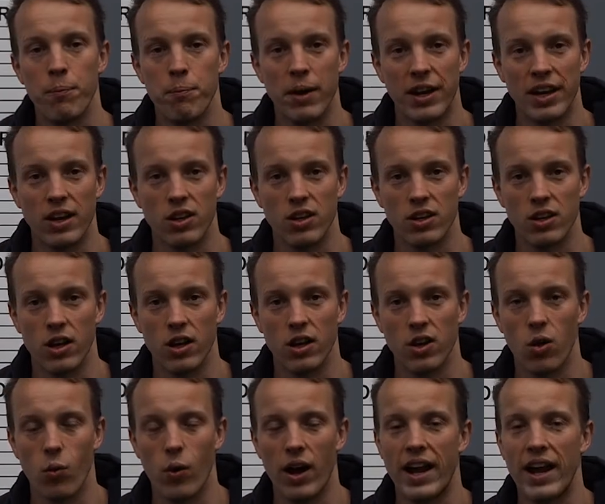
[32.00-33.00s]
being a
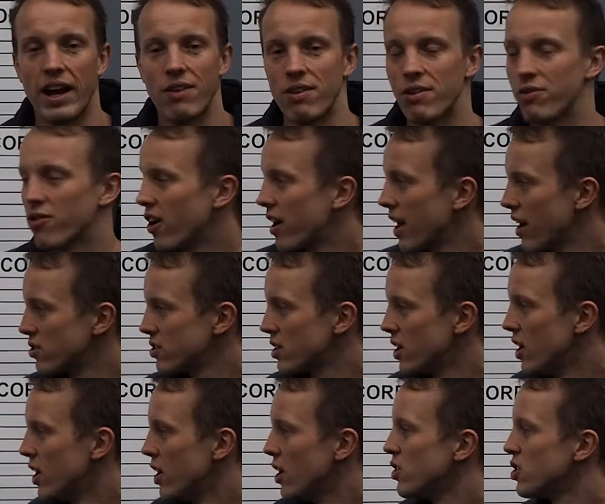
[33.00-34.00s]
long way ahead of everyone else.
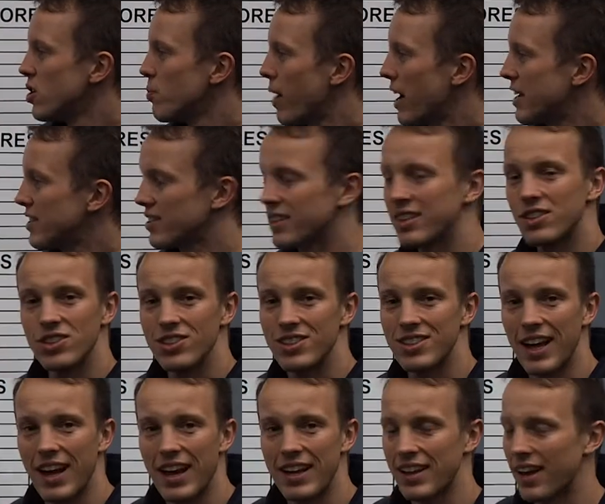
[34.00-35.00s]
So basically it's just
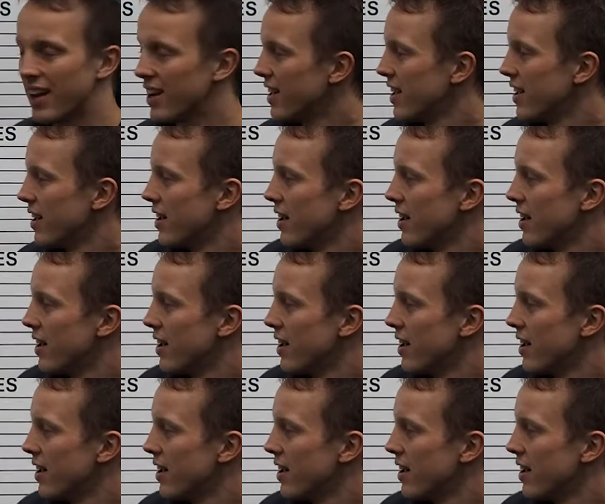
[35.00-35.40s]
saying that